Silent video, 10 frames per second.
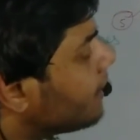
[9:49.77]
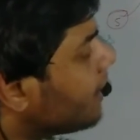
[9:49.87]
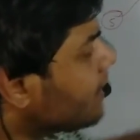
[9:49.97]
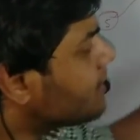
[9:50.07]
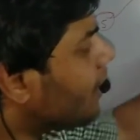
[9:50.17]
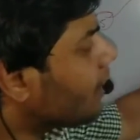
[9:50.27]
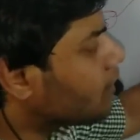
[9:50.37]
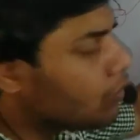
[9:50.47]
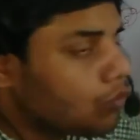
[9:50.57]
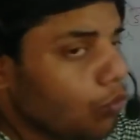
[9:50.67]
These are
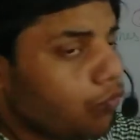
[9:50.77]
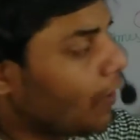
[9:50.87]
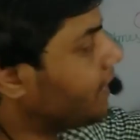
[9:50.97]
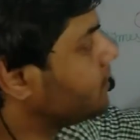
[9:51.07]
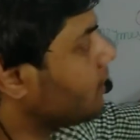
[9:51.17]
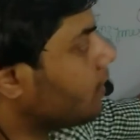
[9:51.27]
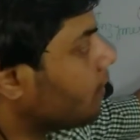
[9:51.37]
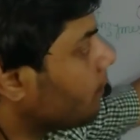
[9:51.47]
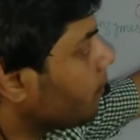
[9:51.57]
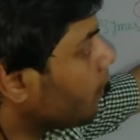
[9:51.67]
the 2 factors,
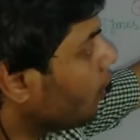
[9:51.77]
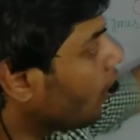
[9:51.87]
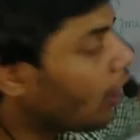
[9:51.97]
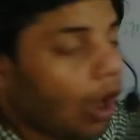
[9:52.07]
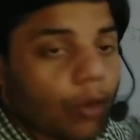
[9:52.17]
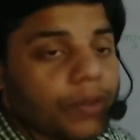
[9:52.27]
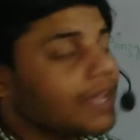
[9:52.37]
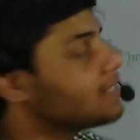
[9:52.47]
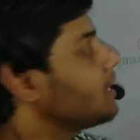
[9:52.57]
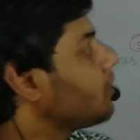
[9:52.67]
or we
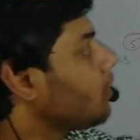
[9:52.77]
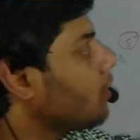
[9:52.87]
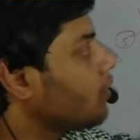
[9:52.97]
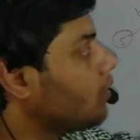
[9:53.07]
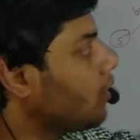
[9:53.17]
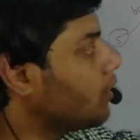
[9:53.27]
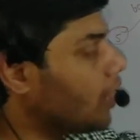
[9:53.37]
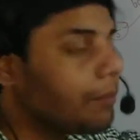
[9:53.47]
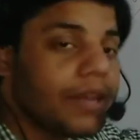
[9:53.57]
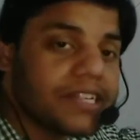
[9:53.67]
can say
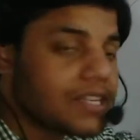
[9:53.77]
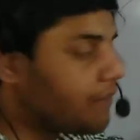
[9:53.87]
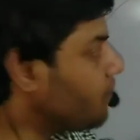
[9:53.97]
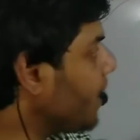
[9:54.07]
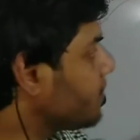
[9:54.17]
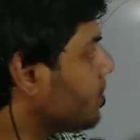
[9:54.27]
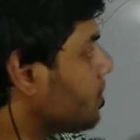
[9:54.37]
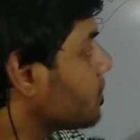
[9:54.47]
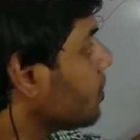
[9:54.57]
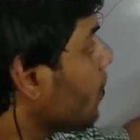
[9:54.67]
termination
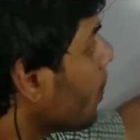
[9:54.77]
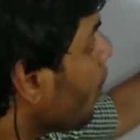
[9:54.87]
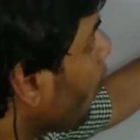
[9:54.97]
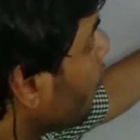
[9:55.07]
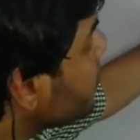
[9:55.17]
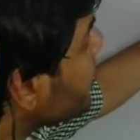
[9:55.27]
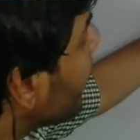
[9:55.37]
factors, which